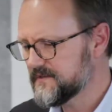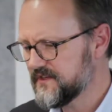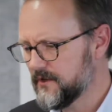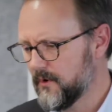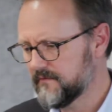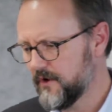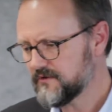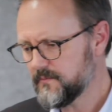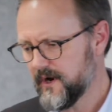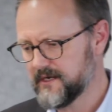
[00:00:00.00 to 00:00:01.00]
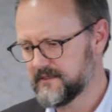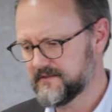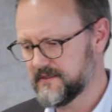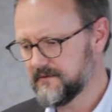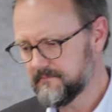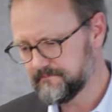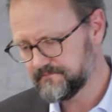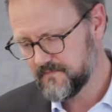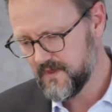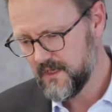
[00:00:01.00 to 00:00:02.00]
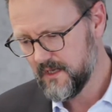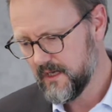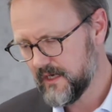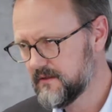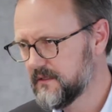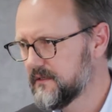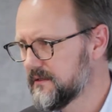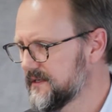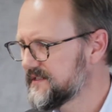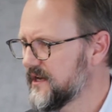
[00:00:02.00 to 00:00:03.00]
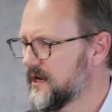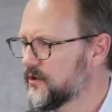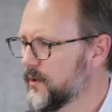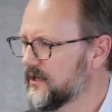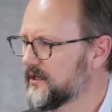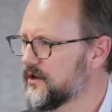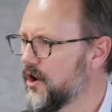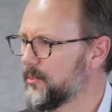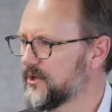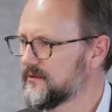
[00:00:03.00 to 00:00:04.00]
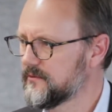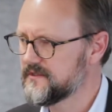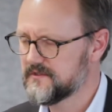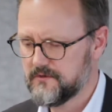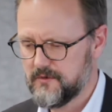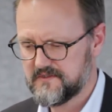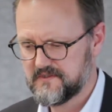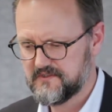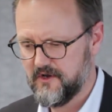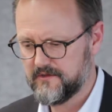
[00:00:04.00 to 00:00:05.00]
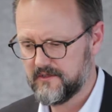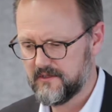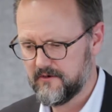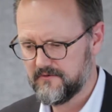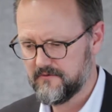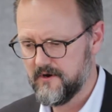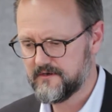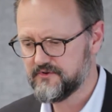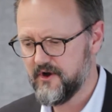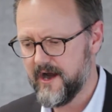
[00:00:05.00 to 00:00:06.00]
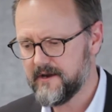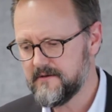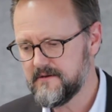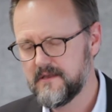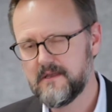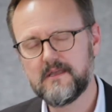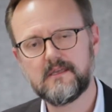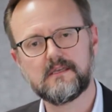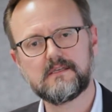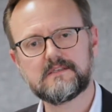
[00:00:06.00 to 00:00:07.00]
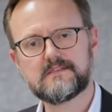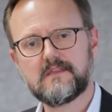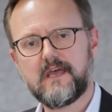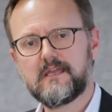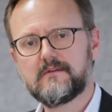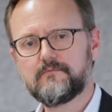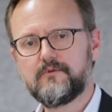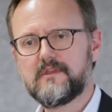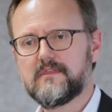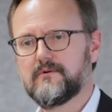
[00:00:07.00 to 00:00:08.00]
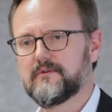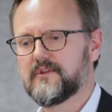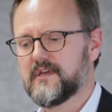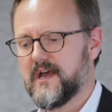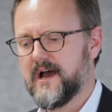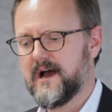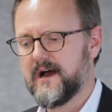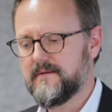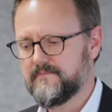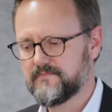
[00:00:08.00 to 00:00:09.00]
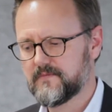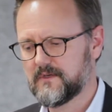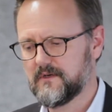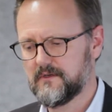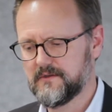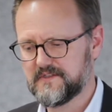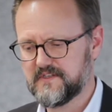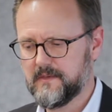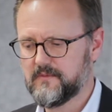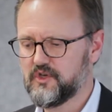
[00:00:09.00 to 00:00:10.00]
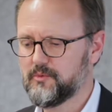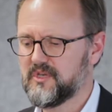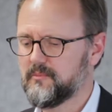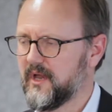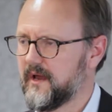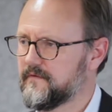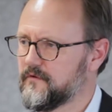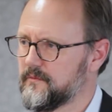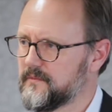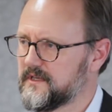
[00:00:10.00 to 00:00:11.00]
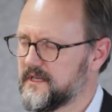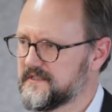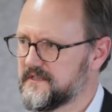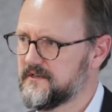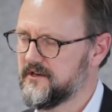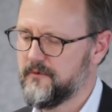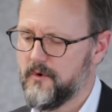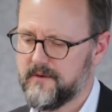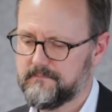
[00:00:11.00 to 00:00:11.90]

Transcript: so what Volkswagen did, and then Nissan quickly copied, which is always a sign that they're on the right track, is they rethought the car on this MQB platform. And they said, you know what?